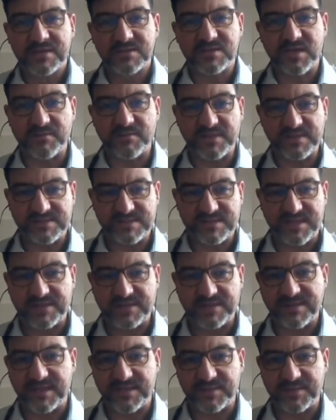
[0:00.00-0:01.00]
some
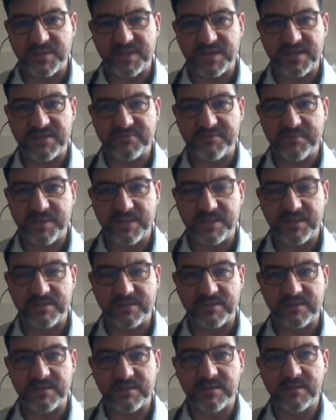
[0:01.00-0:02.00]
insights that we have
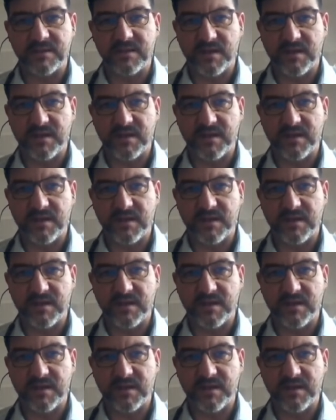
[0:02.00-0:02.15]
been